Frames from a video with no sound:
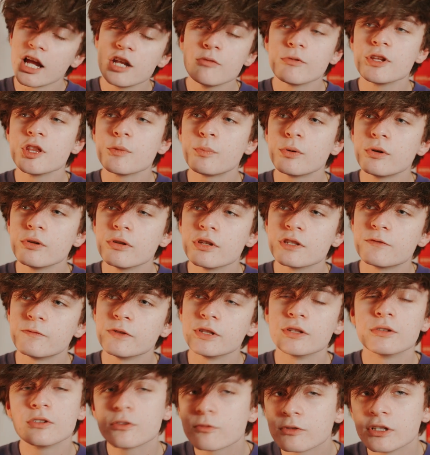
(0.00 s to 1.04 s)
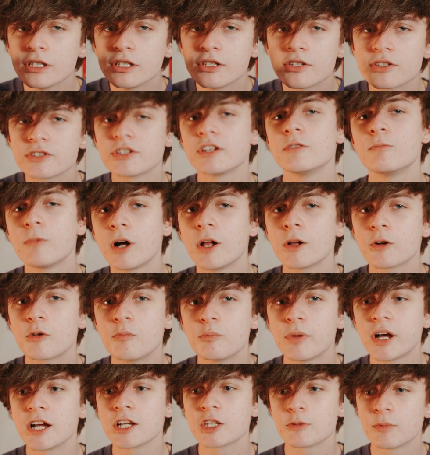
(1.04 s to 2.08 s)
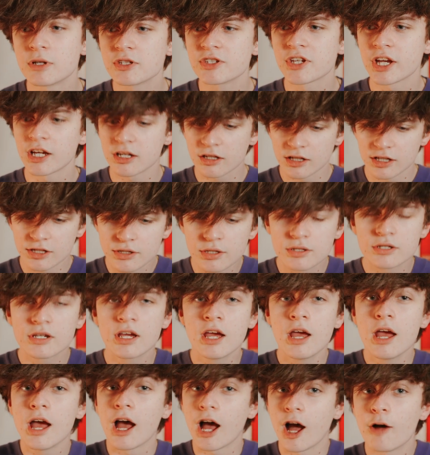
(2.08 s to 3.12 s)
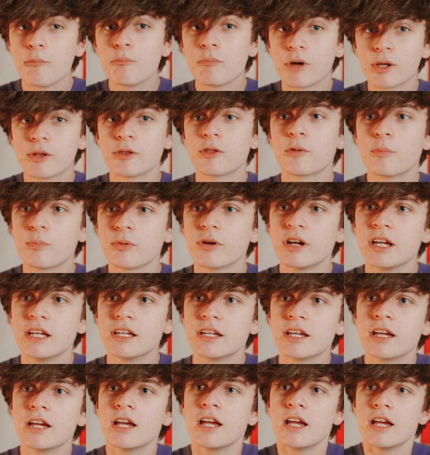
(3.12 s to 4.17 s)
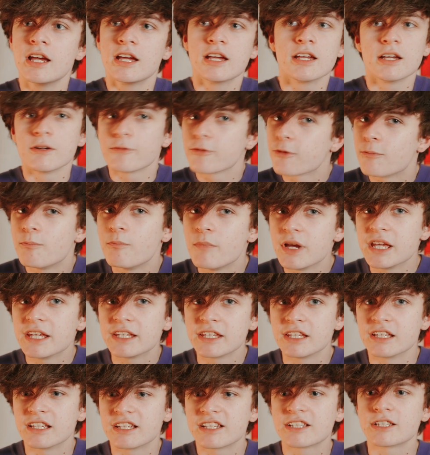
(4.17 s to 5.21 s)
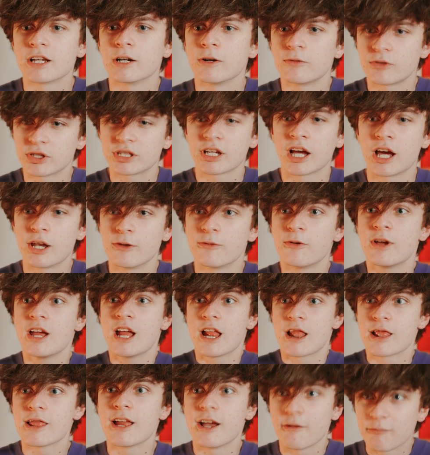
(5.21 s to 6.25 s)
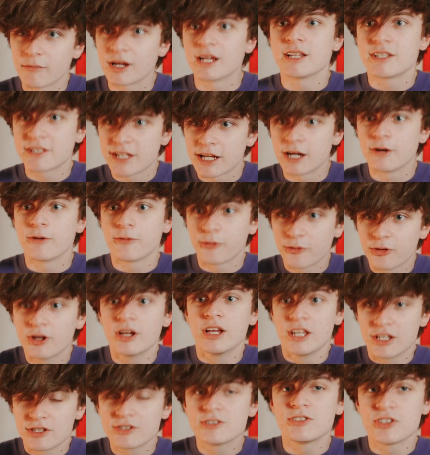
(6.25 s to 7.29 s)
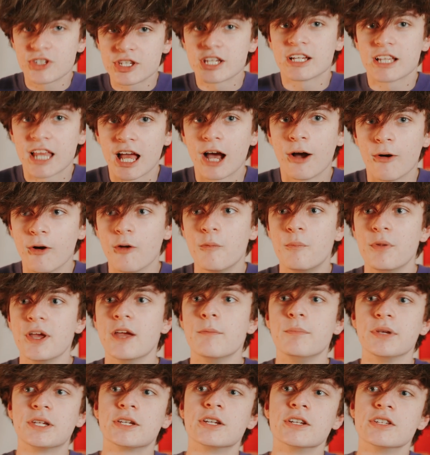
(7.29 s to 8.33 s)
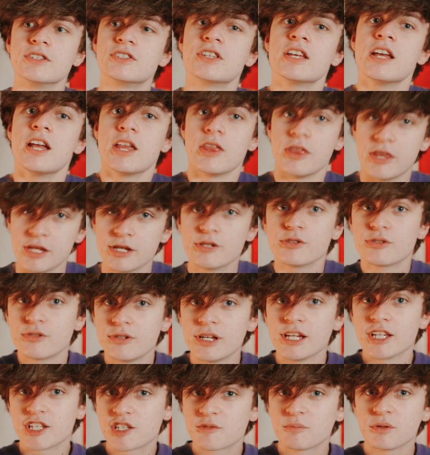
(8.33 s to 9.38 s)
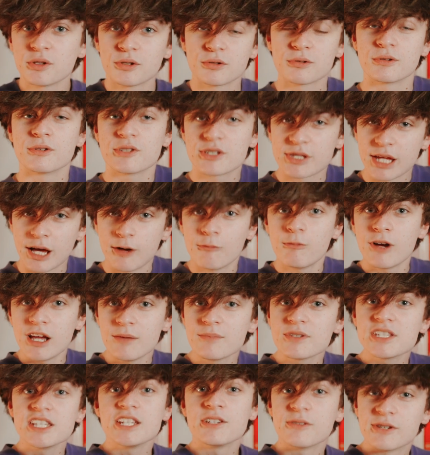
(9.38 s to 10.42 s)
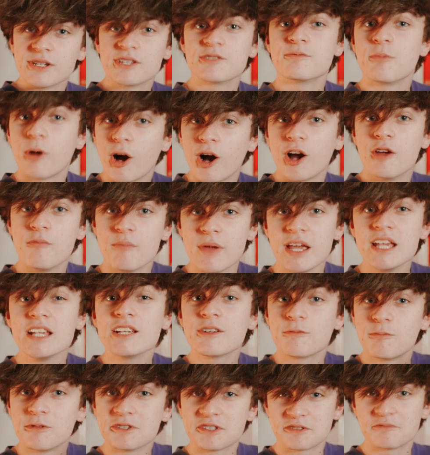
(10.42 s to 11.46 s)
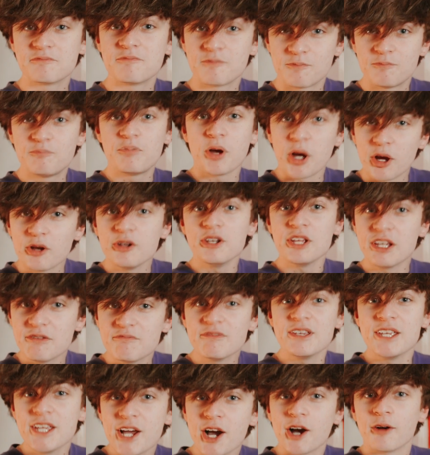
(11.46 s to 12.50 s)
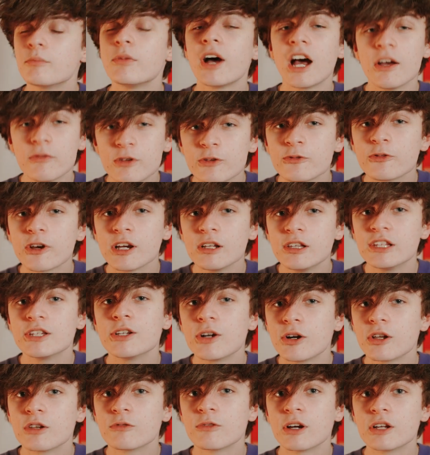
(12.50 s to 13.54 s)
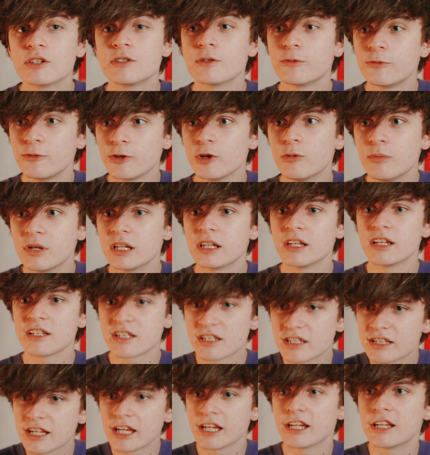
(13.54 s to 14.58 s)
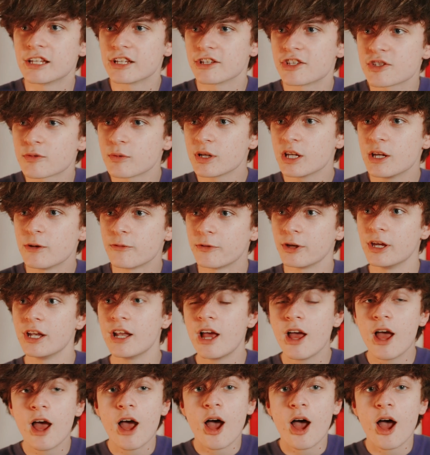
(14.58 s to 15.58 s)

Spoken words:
Anyway, the point of this video is really to say welcome back to my channel. I took a month break from making stuff to kind of let myself chill out a bit, because the Internet Explorers, that web series what I make, was burning me up. Having finally gotten around to filming this and getting in the swing of it,